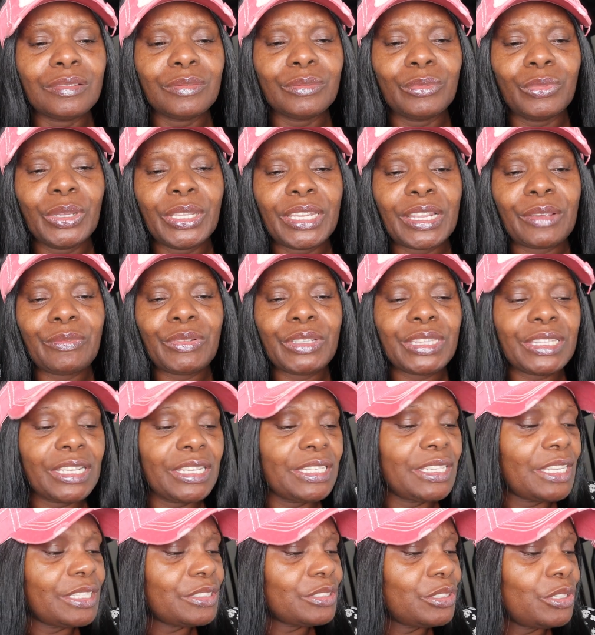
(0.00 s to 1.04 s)
with
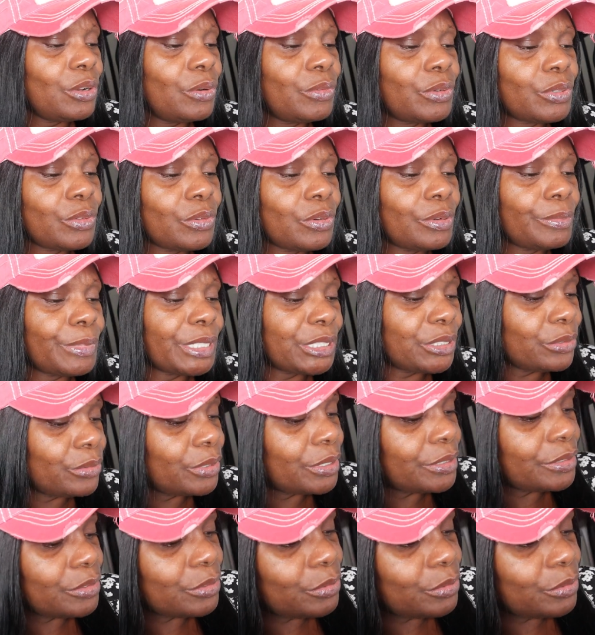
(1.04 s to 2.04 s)
everything that's going on, my door is